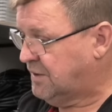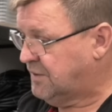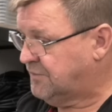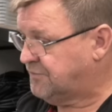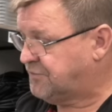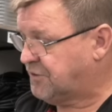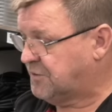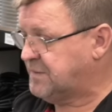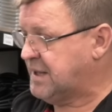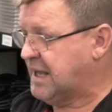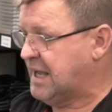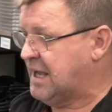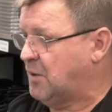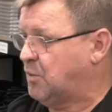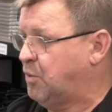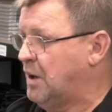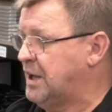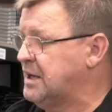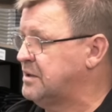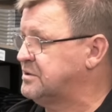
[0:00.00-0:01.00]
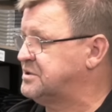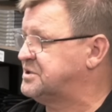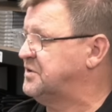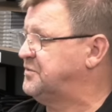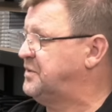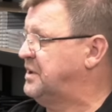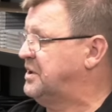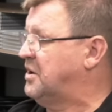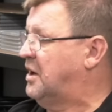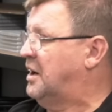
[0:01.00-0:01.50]
from there, what else have
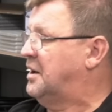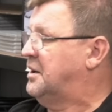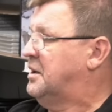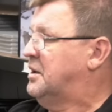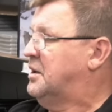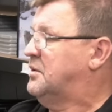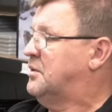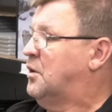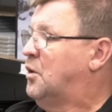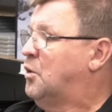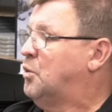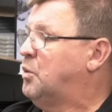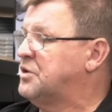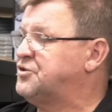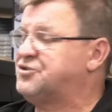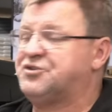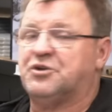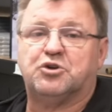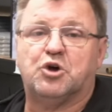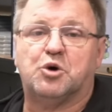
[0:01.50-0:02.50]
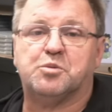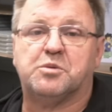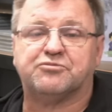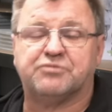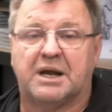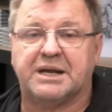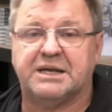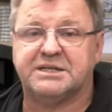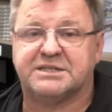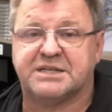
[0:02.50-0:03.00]
we got? What's the normal
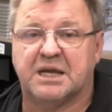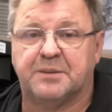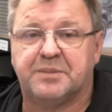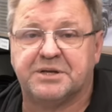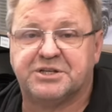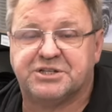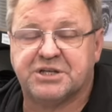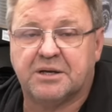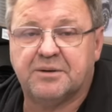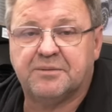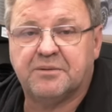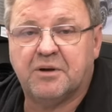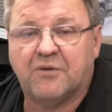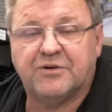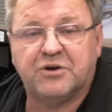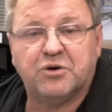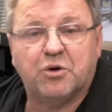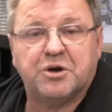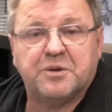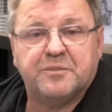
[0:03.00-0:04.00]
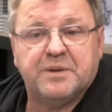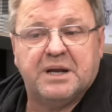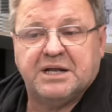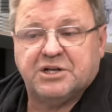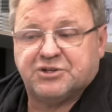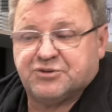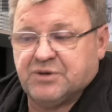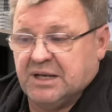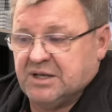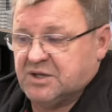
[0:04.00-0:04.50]
running temperature of an automatic
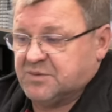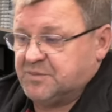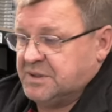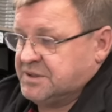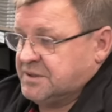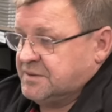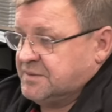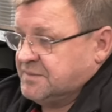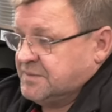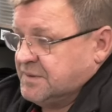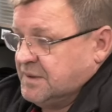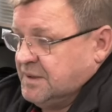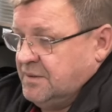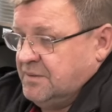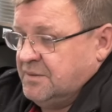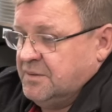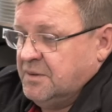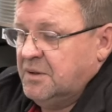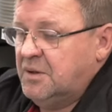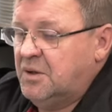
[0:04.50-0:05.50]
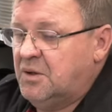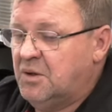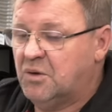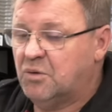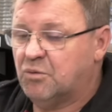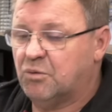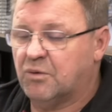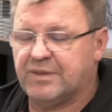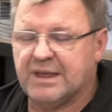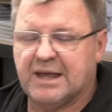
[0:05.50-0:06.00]
transmission, right?
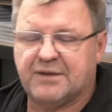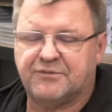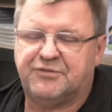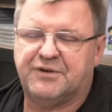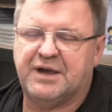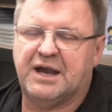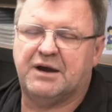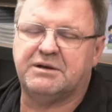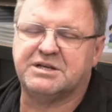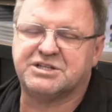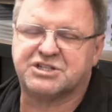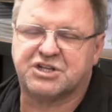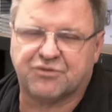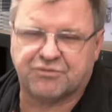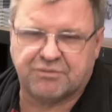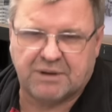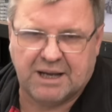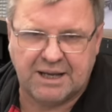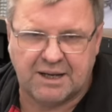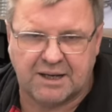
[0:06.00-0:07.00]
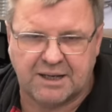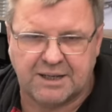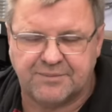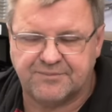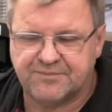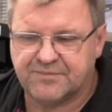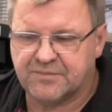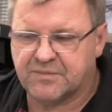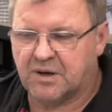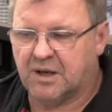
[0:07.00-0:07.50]
Well, that varies greatly,
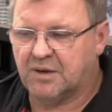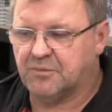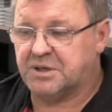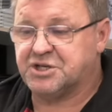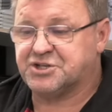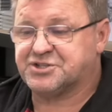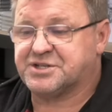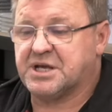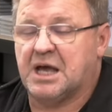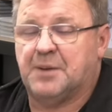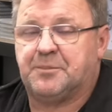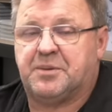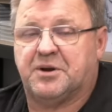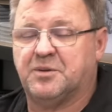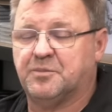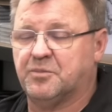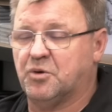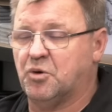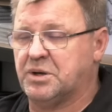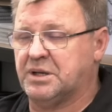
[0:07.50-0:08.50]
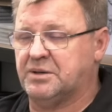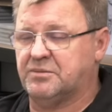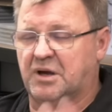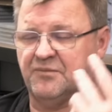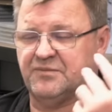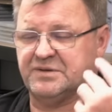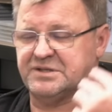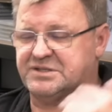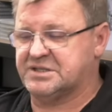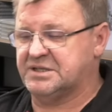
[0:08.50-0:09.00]
right? When you start up in the morning,
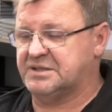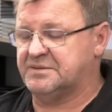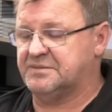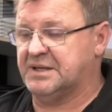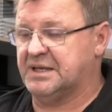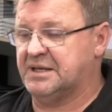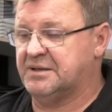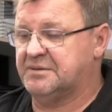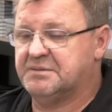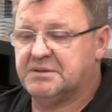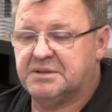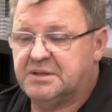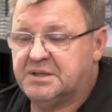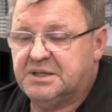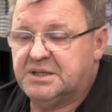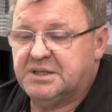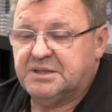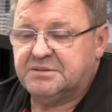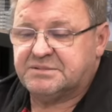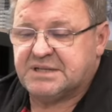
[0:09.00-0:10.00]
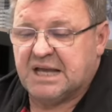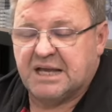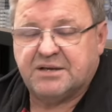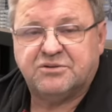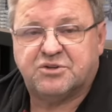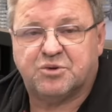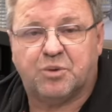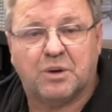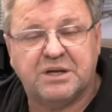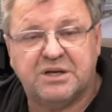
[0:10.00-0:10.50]
obviously they're 10,
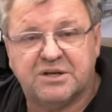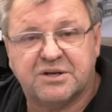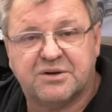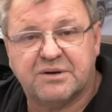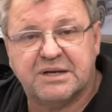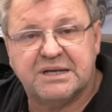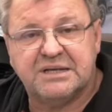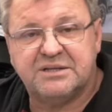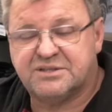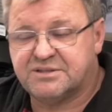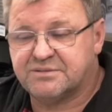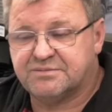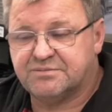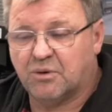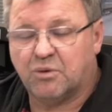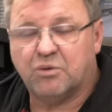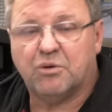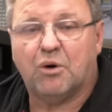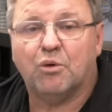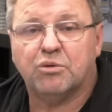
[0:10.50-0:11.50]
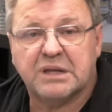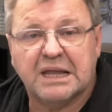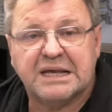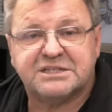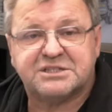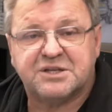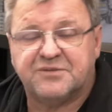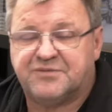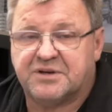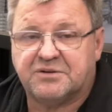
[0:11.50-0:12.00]
20 degrees or
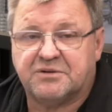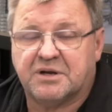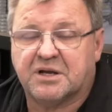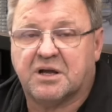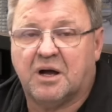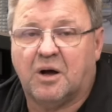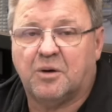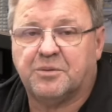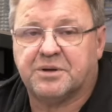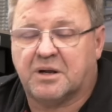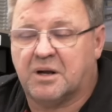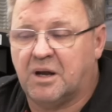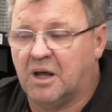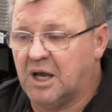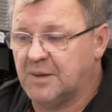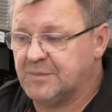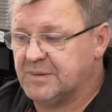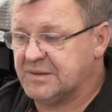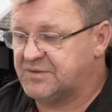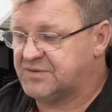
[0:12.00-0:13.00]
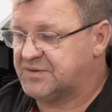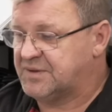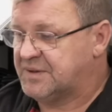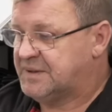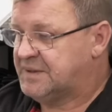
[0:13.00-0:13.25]
less if you're in colder climates.